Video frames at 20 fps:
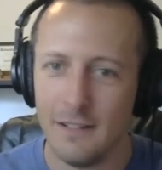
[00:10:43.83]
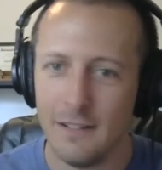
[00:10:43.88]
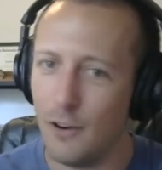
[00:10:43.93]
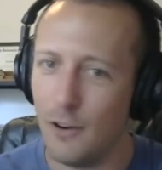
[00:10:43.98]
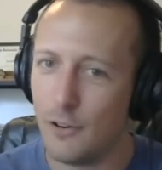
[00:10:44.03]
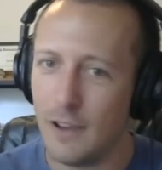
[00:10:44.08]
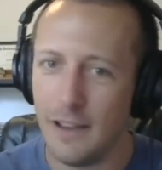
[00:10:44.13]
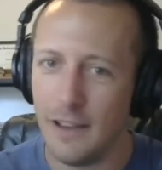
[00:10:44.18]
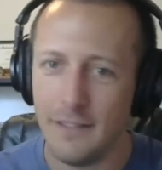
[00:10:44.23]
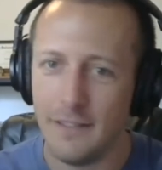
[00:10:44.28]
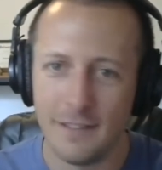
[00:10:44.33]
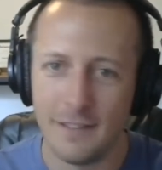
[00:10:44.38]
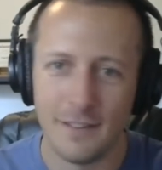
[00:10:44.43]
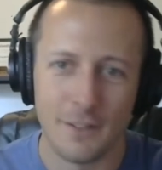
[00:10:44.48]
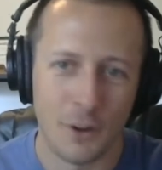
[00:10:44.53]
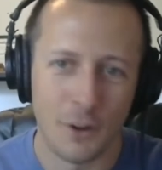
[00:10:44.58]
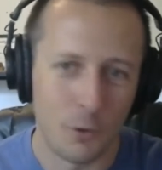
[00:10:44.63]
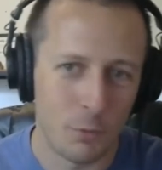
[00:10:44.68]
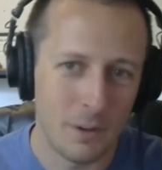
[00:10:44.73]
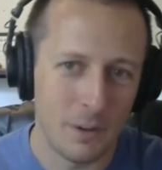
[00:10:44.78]
Okay, this
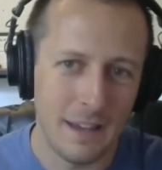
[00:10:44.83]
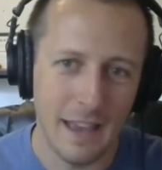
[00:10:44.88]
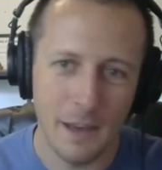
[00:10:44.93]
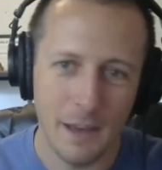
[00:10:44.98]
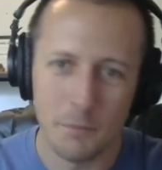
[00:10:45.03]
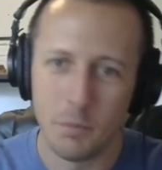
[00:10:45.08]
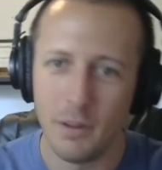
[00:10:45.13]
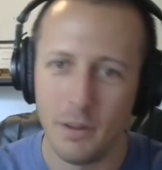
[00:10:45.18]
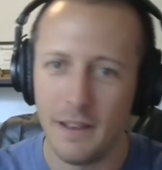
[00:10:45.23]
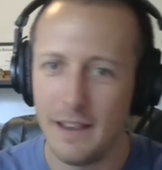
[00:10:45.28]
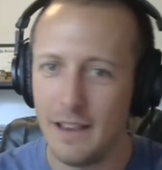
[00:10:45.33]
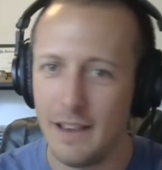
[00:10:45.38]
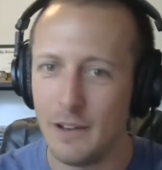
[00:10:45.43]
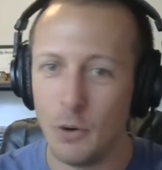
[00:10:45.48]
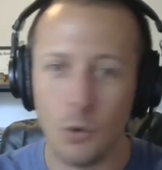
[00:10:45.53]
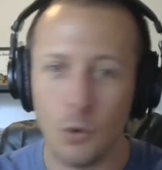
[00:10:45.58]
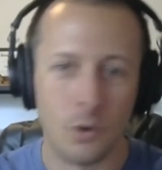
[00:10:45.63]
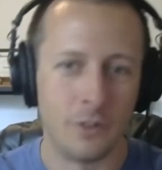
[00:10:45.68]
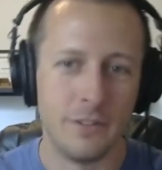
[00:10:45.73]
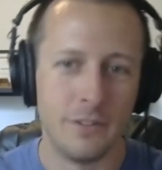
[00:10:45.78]
is our rehab plan,
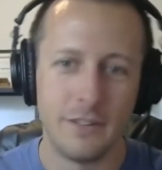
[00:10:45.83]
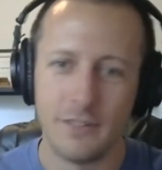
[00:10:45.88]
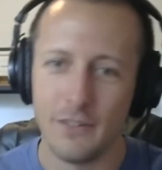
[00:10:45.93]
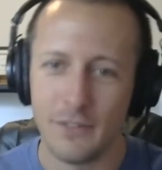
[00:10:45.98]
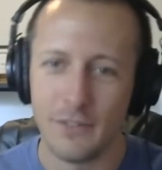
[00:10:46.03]
or this